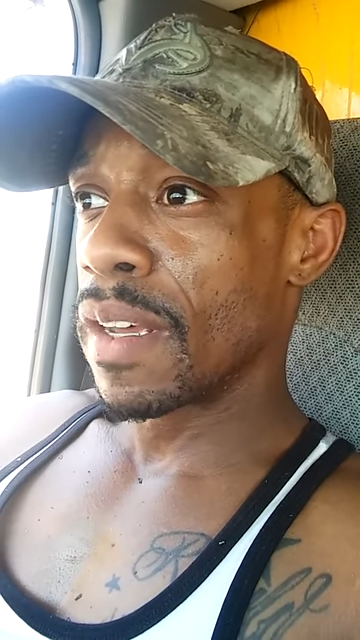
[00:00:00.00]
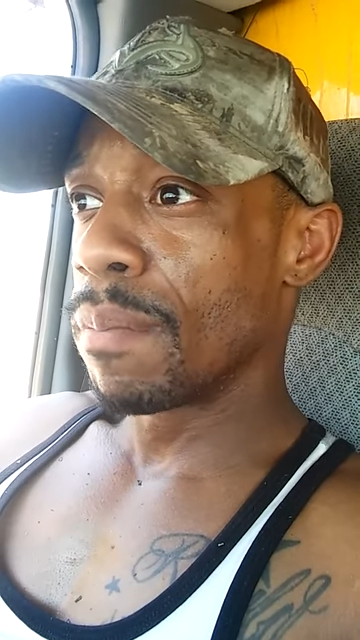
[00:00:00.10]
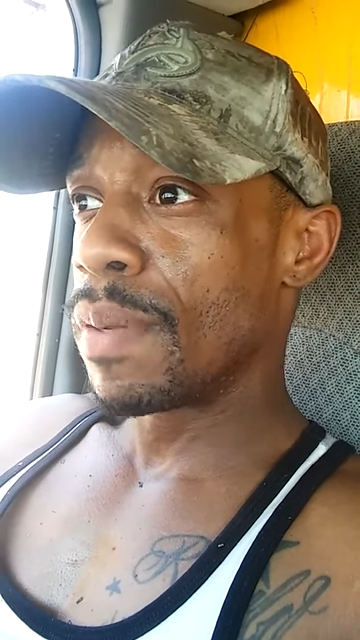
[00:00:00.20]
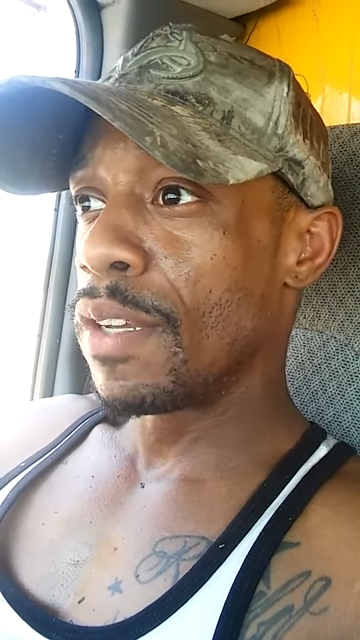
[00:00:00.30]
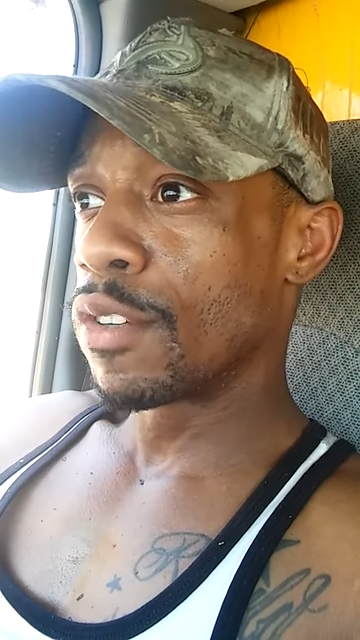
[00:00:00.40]

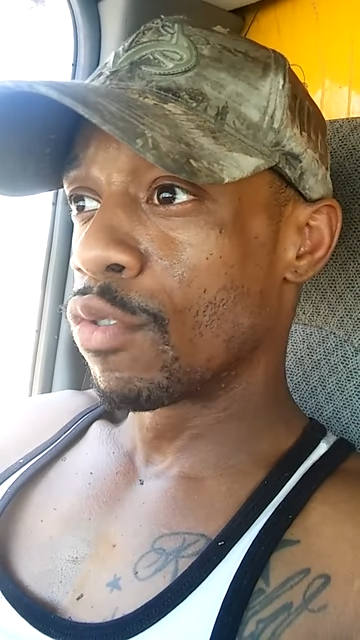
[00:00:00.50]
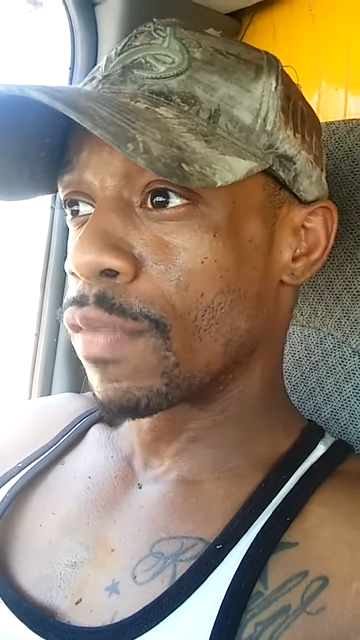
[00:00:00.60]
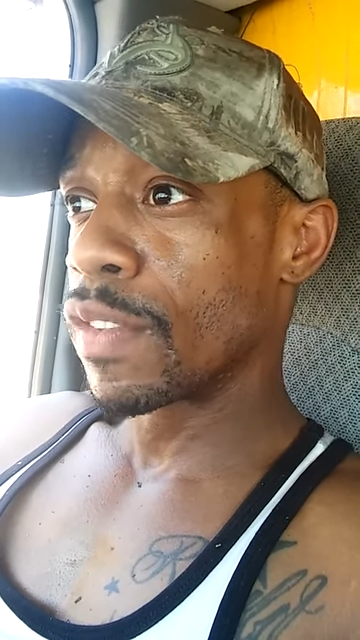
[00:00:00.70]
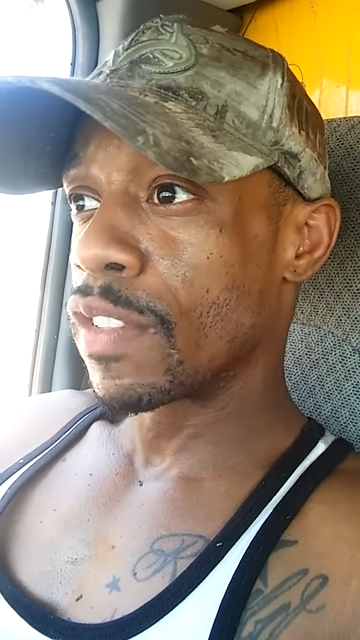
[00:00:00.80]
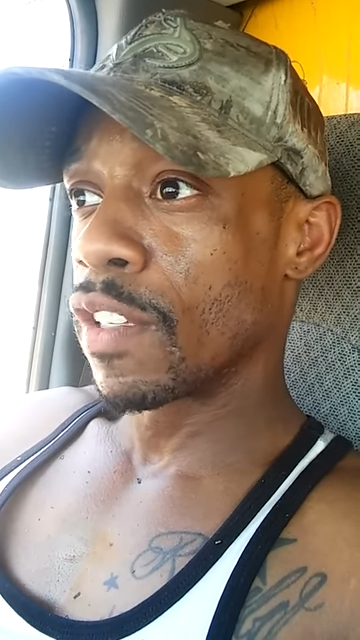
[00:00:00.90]
and Peter
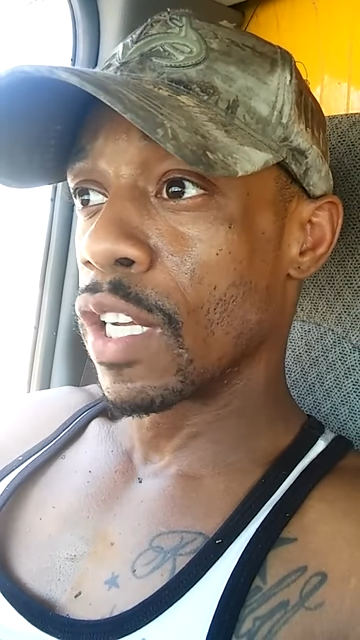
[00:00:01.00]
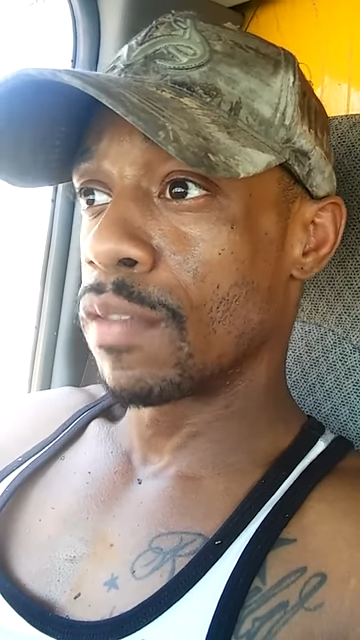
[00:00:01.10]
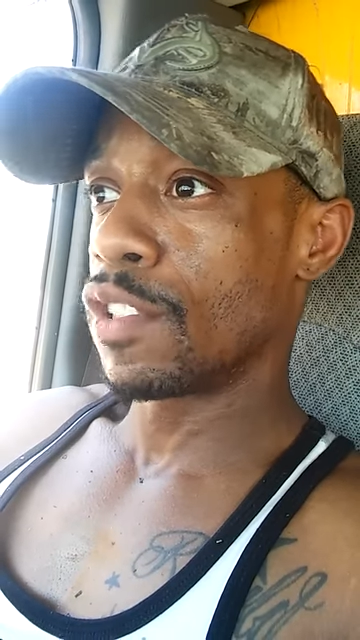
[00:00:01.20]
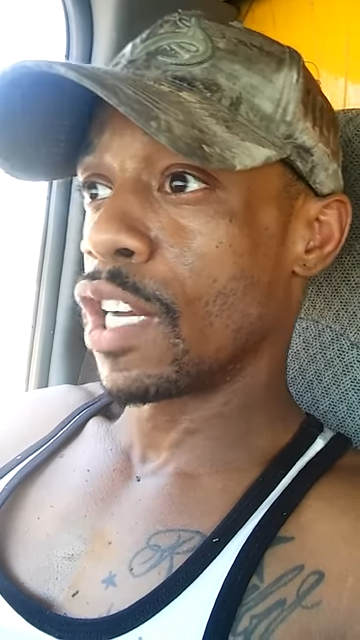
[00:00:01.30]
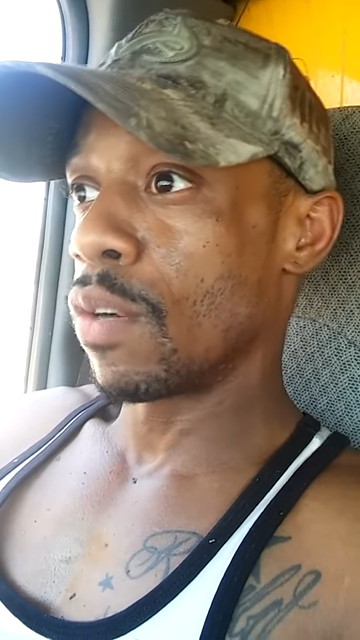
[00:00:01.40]
Griffin's
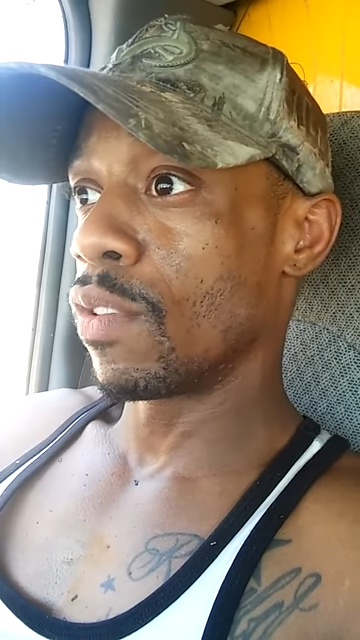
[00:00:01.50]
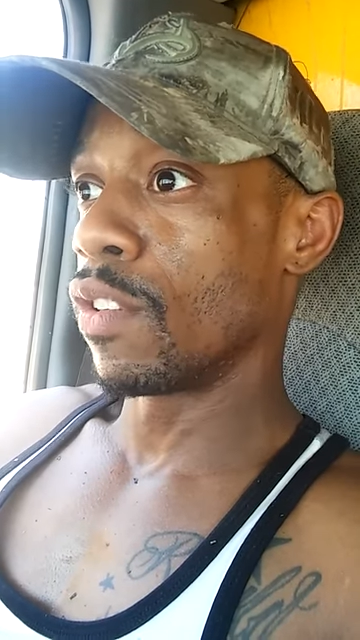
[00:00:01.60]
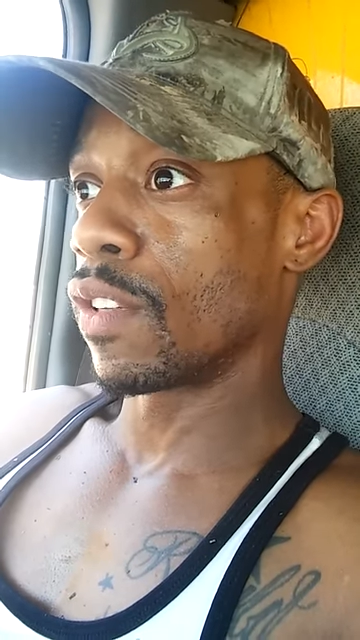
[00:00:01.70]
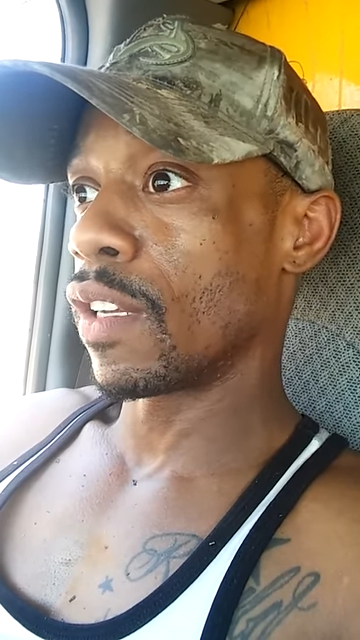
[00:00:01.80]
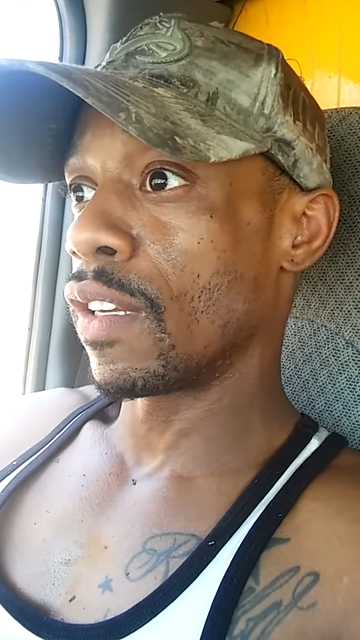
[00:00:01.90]
love child would
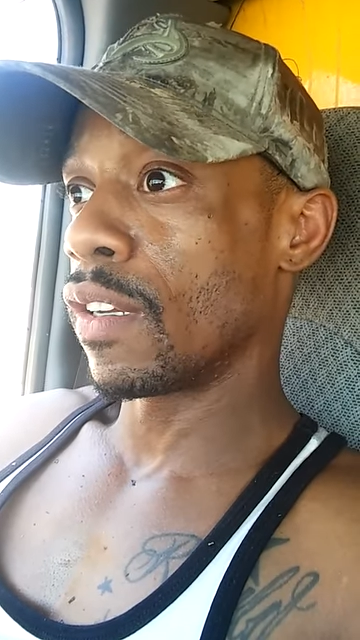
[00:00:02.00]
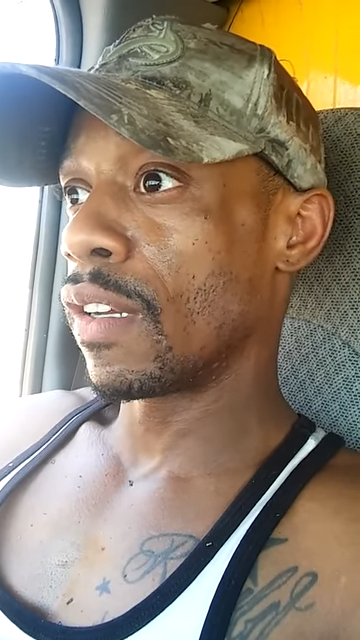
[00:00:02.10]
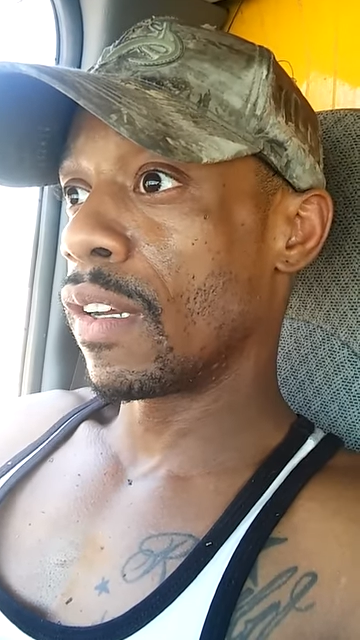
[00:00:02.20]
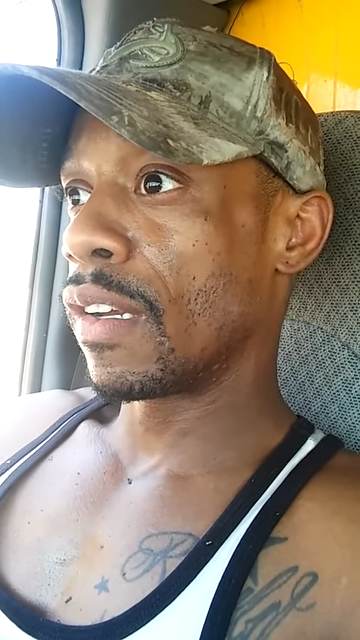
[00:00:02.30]
look like.